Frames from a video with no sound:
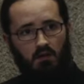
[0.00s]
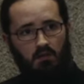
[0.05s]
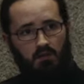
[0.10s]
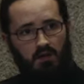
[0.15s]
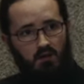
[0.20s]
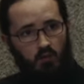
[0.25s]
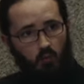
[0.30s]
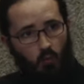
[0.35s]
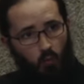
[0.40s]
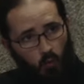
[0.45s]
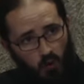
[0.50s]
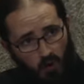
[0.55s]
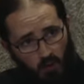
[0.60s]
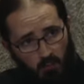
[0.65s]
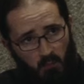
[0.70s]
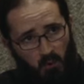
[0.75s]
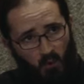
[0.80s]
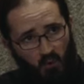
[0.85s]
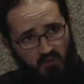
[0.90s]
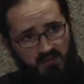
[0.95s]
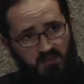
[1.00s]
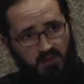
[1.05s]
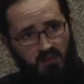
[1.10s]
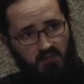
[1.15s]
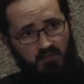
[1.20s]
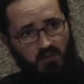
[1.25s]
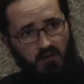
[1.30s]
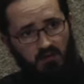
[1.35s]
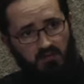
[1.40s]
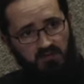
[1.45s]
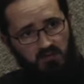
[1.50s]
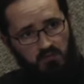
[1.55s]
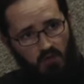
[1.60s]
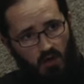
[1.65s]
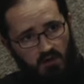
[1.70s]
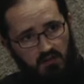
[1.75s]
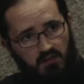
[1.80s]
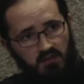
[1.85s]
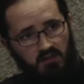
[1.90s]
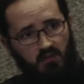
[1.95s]
that were positive,
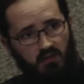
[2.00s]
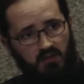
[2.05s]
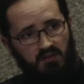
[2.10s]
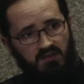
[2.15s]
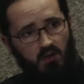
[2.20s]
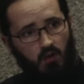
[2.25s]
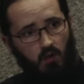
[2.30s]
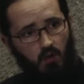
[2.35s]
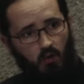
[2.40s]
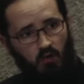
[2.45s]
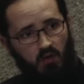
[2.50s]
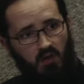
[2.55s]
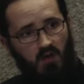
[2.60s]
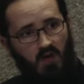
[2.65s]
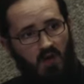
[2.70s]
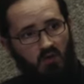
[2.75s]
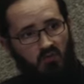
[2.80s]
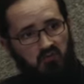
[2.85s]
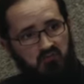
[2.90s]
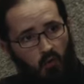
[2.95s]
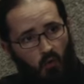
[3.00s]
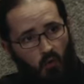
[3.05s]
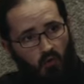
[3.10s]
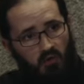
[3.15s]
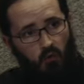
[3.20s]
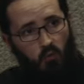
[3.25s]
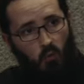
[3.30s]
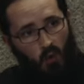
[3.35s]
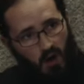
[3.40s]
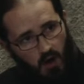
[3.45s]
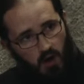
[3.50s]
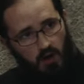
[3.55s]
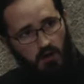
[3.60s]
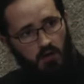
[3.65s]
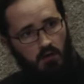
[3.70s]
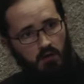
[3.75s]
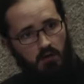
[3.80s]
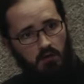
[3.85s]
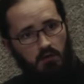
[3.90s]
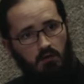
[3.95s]
constructive, and so on, for a while,